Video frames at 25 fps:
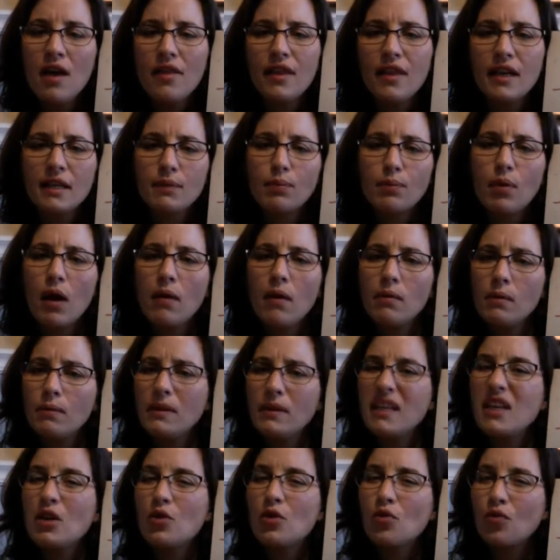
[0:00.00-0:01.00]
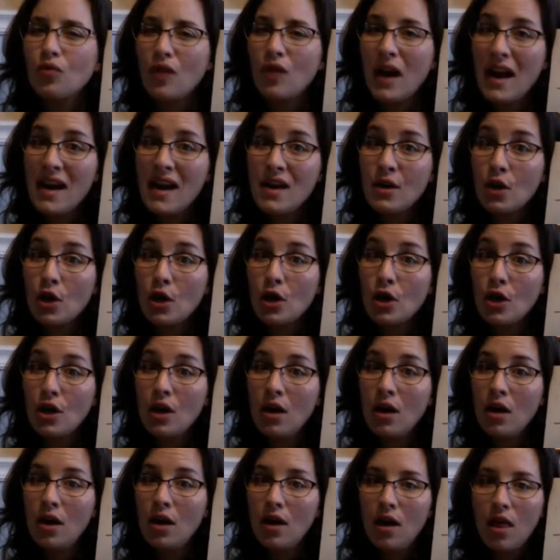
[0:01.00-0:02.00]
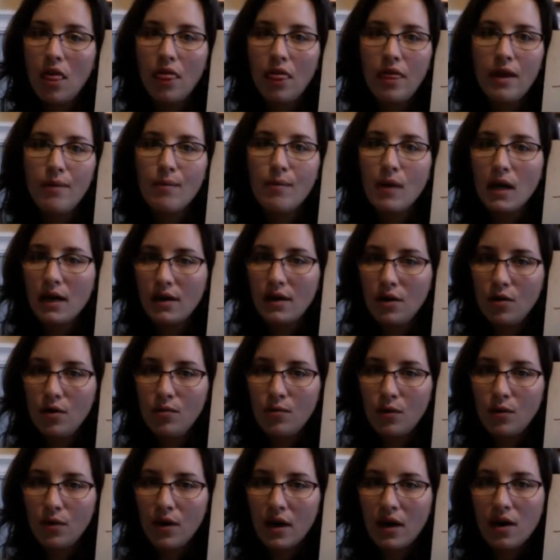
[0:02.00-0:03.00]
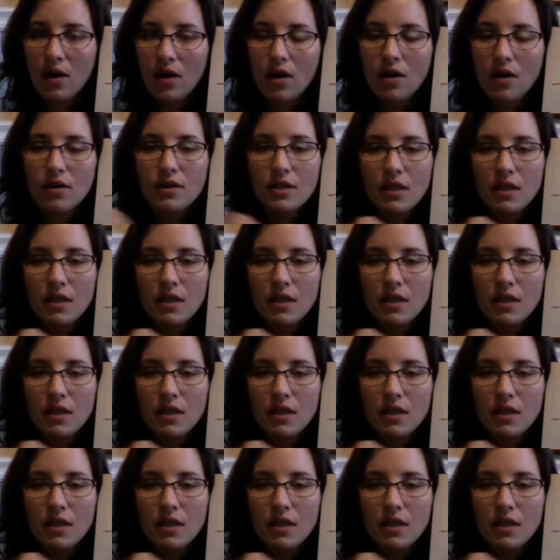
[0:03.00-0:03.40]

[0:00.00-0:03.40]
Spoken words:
that's probably greater than my numerator.